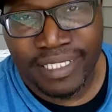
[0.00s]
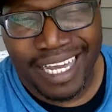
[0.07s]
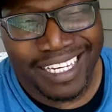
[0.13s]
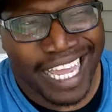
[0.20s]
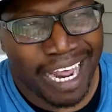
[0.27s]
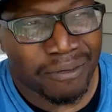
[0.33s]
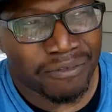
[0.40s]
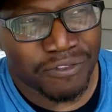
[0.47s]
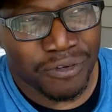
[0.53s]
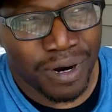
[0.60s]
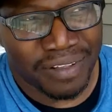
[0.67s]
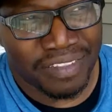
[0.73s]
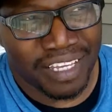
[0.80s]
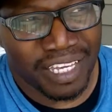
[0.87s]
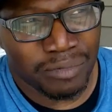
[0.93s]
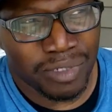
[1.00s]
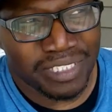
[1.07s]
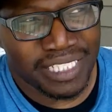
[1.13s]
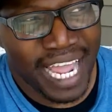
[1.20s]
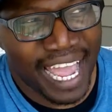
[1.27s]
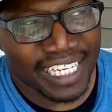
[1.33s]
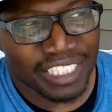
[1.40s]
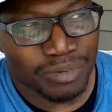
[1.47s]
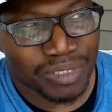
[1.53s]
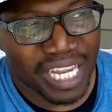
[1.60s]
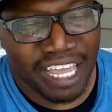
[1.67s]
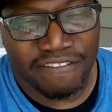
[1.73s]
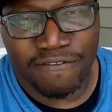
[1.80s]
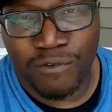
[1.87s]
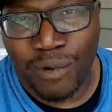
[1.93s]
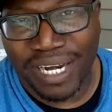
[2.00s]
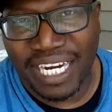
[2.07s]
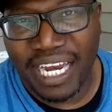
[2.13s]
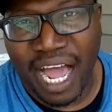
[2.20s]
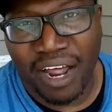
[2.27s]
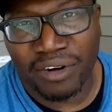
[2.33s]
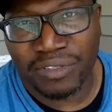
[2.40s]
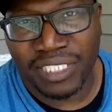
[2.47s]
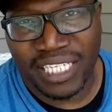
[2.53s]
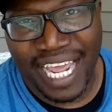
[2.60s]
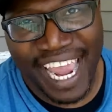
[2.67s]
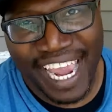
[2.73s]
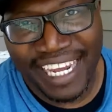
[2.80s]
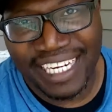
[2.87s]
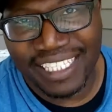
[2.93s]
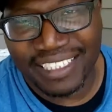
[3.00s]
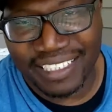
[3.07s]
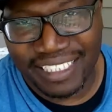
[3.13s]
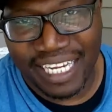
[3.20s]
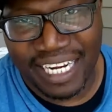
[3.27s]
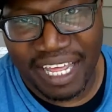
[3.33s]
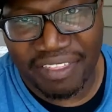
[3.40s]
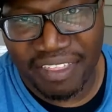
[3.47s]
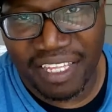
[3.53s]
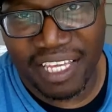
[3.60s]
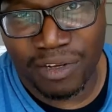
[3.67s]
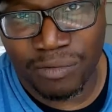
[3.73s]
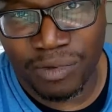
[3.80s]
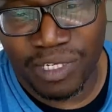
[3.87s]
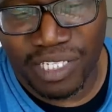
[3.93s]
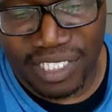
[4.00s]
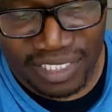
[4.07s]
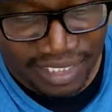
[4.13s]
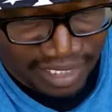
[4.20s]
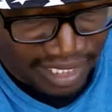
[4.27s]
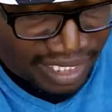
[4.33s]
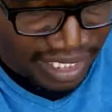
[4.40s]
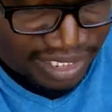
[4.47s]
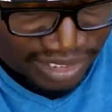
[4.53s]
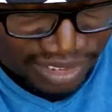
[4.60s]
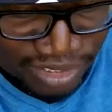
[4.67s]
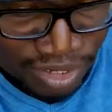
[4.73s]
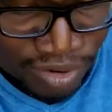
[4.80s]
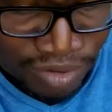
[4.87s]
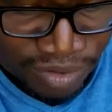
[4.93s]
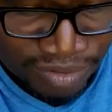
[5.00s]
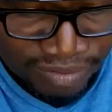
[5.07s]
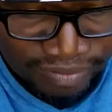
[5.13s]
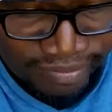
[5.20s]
I got them for, I think it would tax, it was like $40.80, I think it was. So,